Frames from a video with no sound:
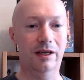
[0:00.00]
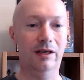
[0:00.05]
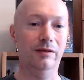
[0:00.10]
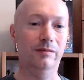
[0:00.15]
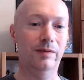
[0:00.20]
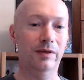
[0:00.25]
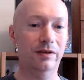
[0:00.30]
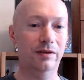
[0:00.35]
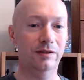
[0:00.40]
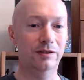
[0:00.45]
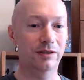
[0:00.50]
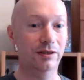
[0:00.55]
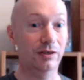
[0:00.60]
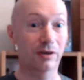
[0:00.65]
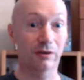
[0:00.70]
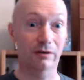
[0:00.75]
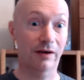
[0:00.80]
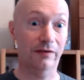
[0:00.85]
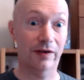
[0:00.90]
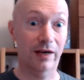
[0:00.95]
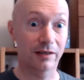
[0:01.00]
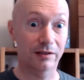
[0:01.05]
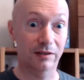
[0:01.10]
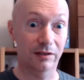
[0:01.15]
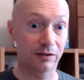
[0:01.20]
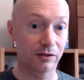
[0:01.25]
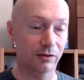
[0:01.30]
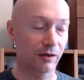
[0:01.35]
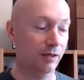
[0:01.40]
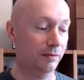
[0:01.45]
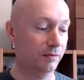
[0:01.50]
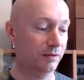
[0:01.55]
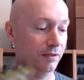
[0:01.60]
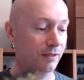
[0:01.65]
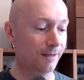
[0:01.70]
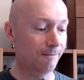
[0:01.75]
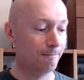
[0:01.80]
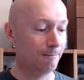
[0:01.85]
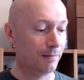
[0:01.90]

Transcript: know, because you got to have hazard stripes.